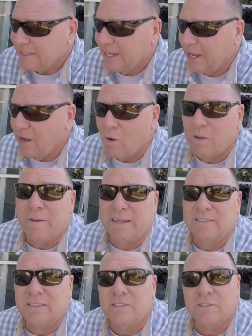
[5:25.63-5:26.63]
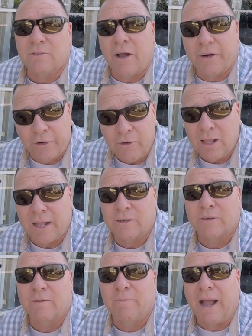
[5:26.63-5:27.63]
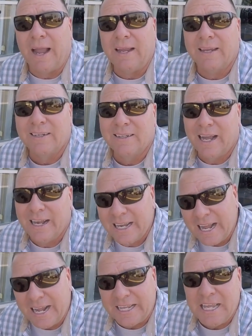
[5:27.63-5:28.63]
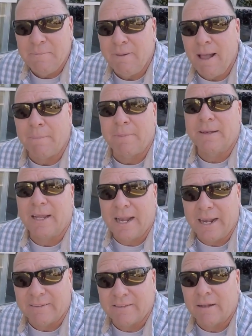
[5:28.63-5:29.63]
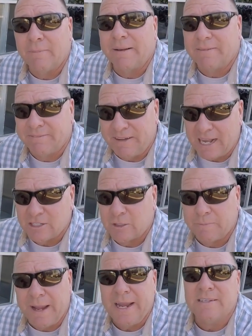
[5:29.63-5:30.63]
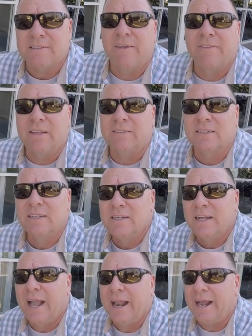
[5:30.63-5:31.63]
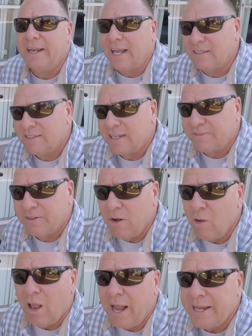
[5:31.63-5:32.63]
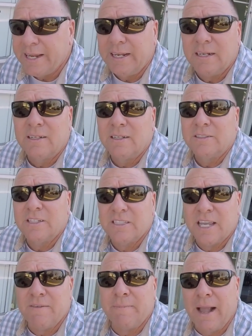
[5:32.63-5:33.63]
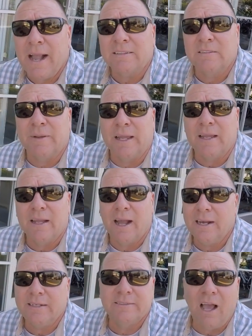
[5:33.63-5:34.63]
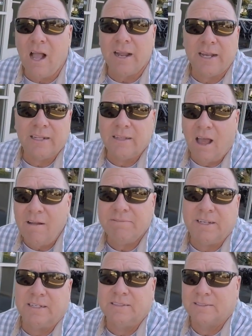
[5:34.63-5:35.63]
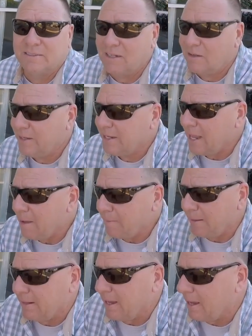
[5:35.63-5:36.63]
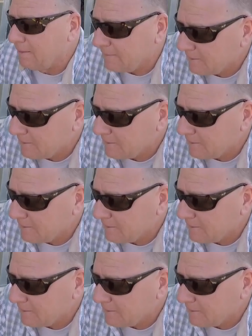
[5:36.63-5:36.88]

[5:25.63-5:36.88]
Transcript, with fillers: he can go with my sister on her electric bike, and he can kind of keep up, and, and it's a little bit faster pace on this. And I, I, said, if you don't like it, just give it back to me. Yeah. And he dug it. He loved it. He kept so it. He kept it. Yeah.